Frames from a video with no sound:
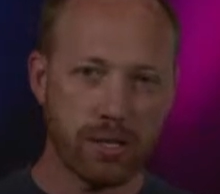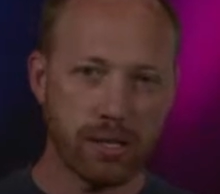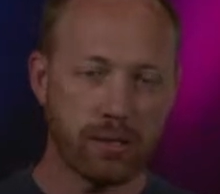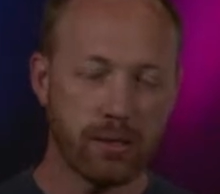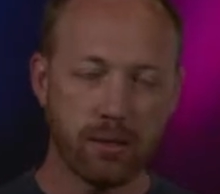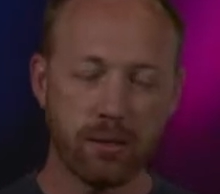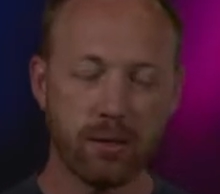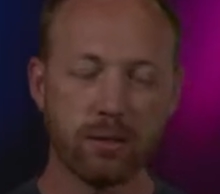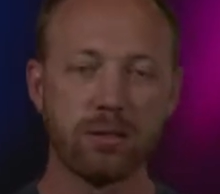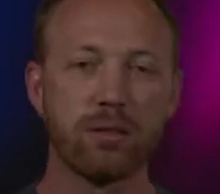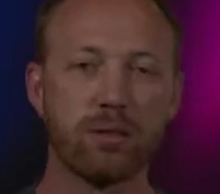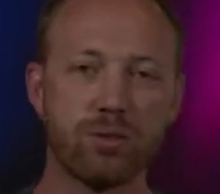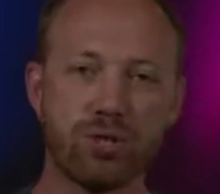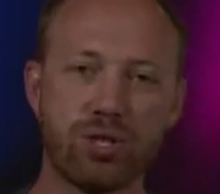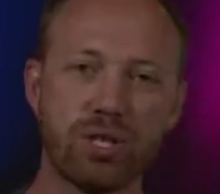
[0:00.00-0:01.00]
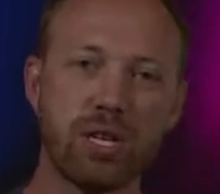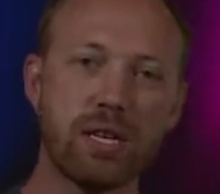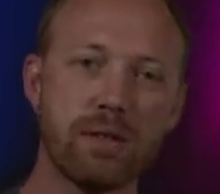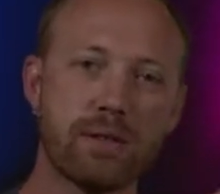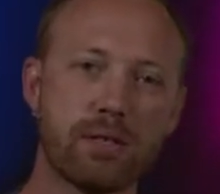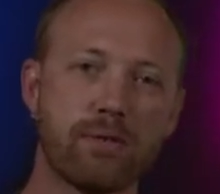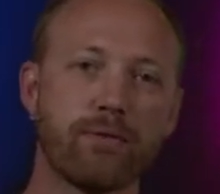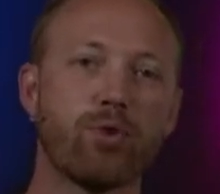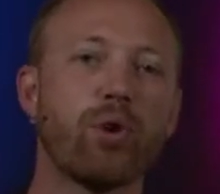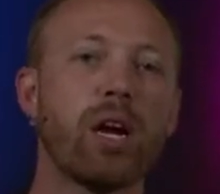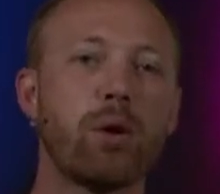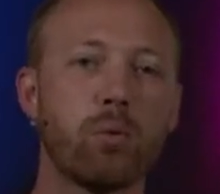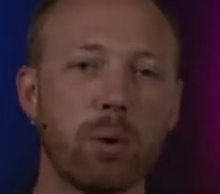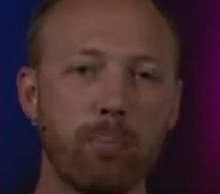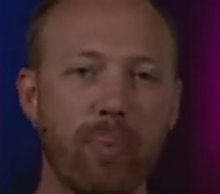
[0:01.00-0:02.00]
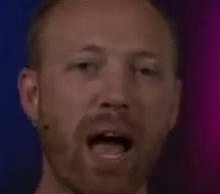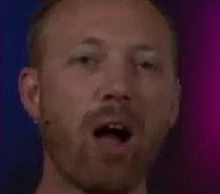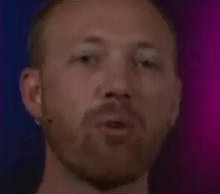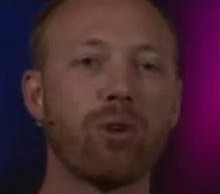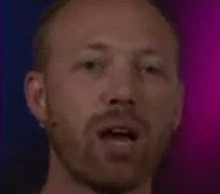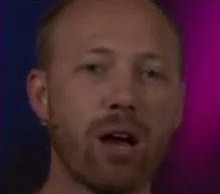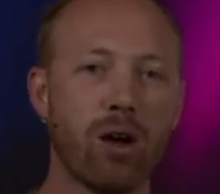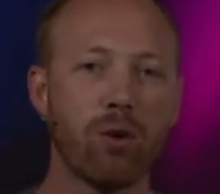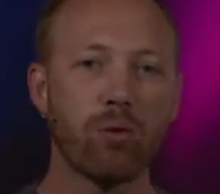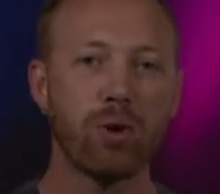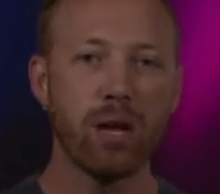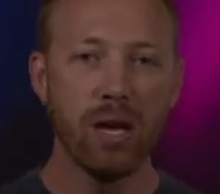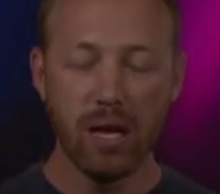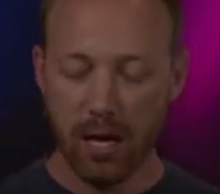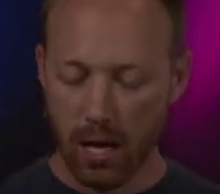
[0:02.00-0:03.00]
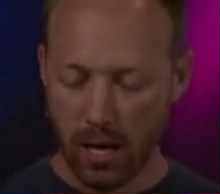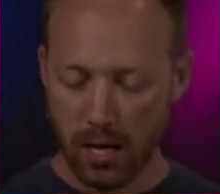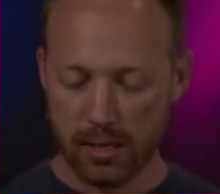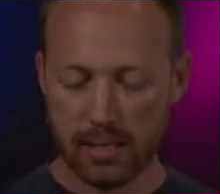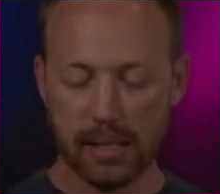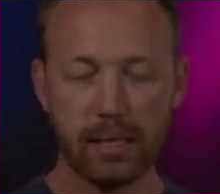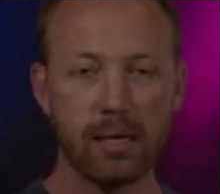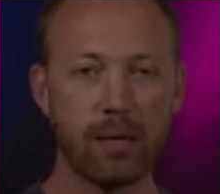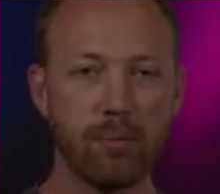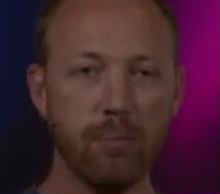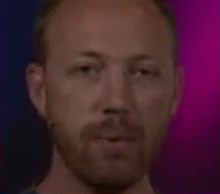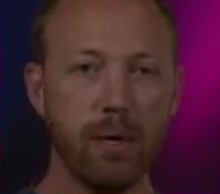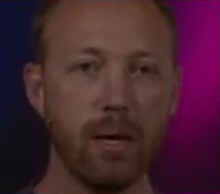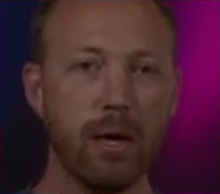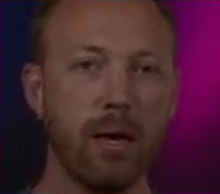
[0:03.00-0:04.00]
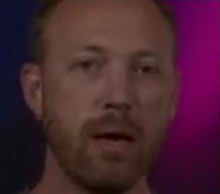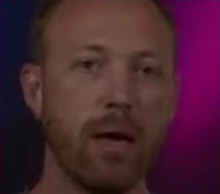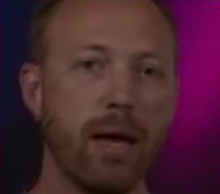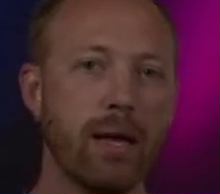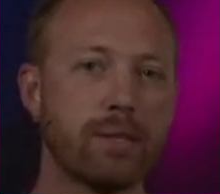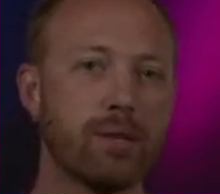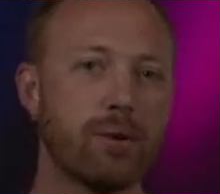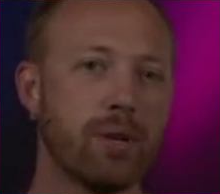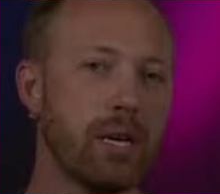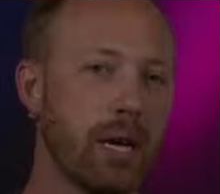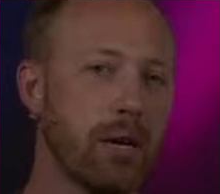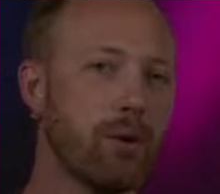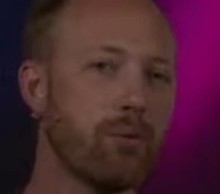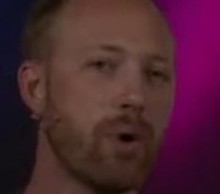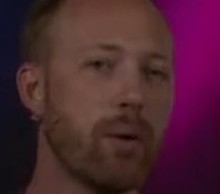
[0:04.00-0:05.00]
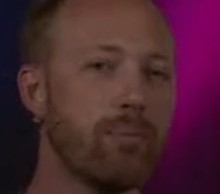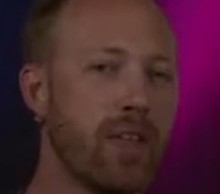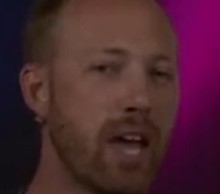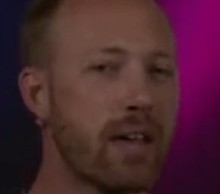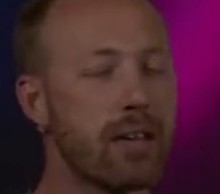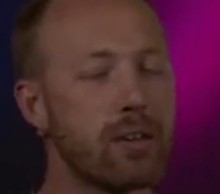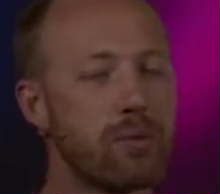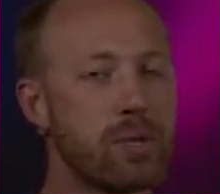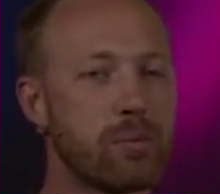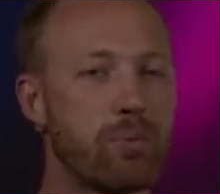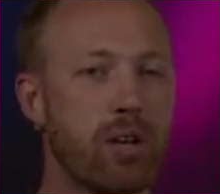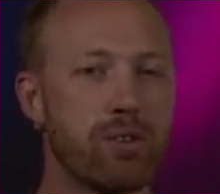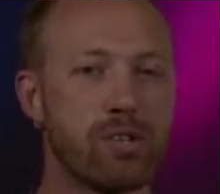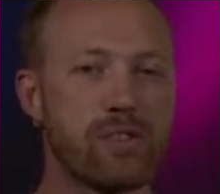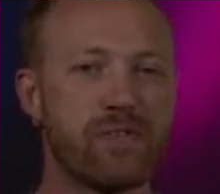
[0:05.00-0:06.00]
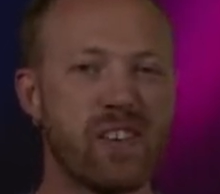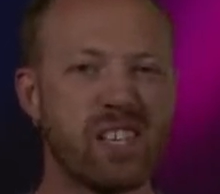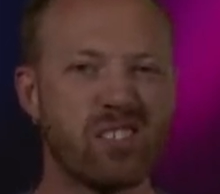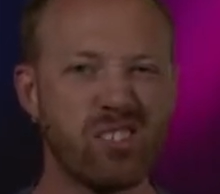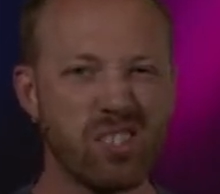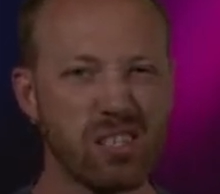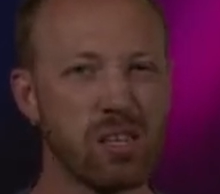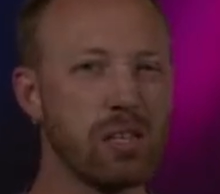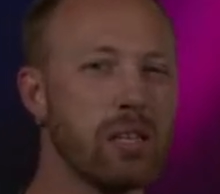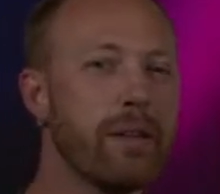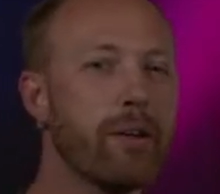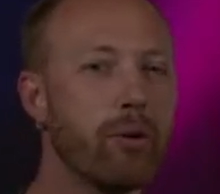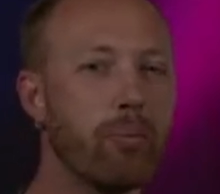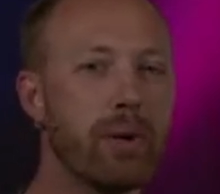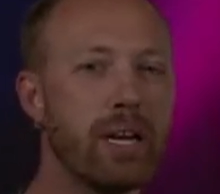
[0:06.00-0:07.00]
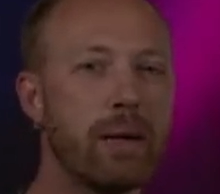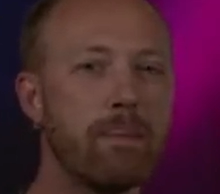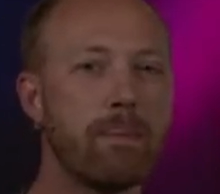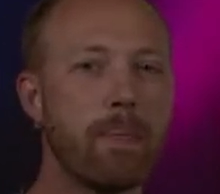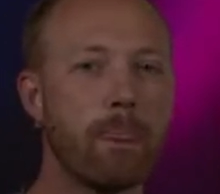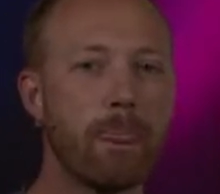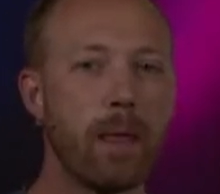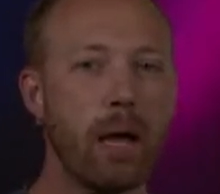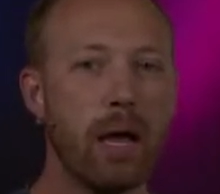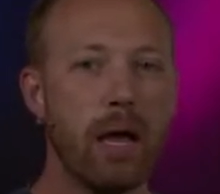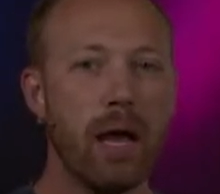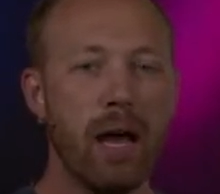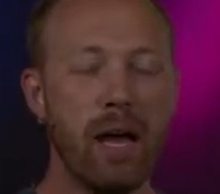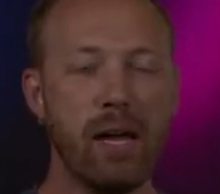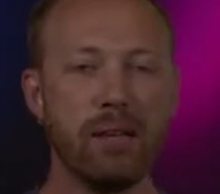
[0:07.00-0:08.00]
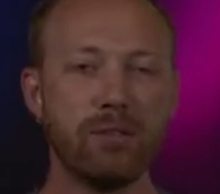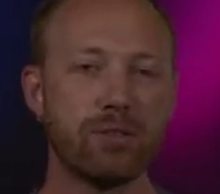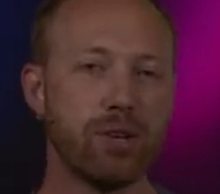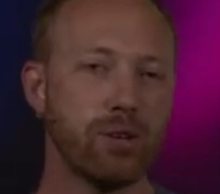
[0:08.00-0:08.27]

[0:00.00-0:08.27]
and the sheaths of grain would bow down to him. And so he kind of rubbed that into his brother's face just a little bit. And